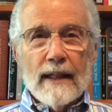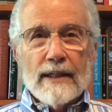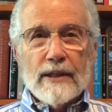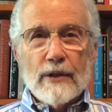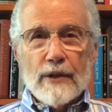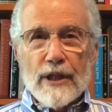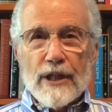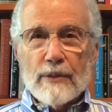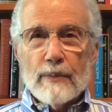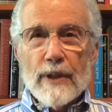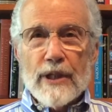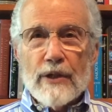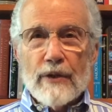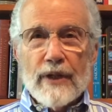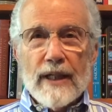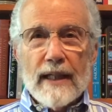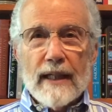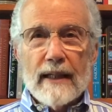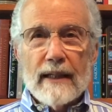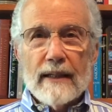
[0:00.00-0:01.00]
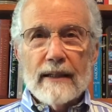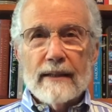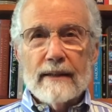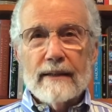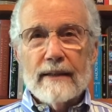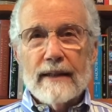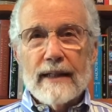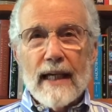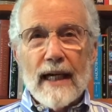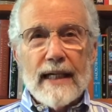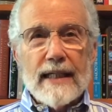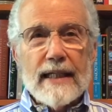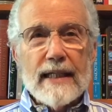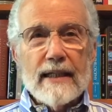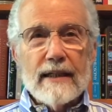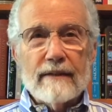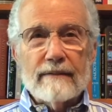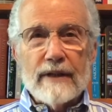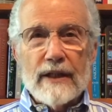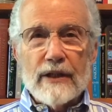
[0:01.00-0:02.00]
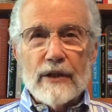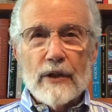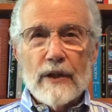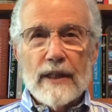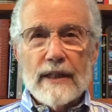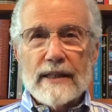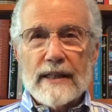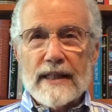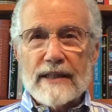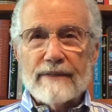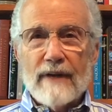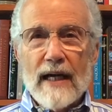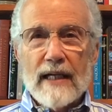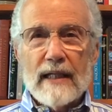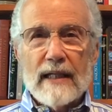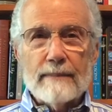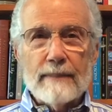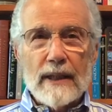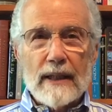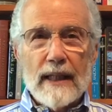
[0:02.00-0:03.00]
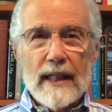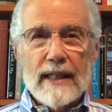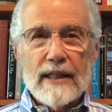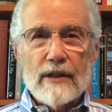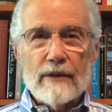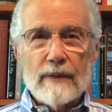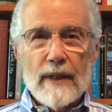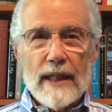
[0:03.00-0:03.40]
So just when you think the idea of deterrence has finally been laid to